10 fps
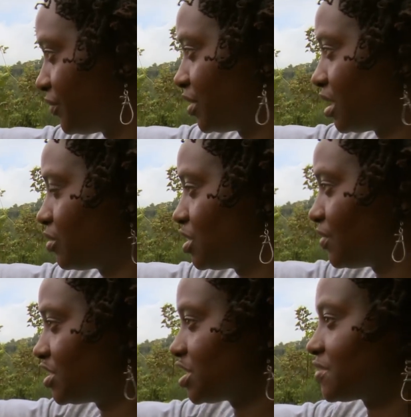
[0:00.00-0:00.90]
they could
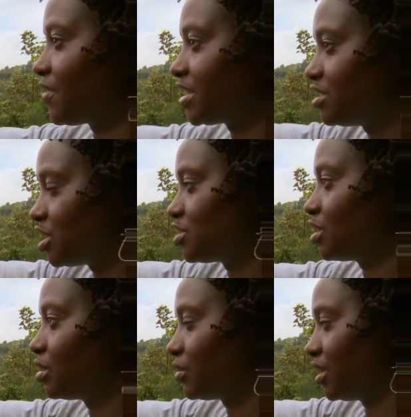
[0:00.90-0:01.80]
even just find dirty
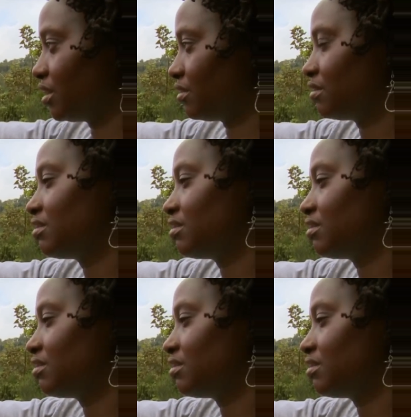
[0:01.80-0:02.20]
clothing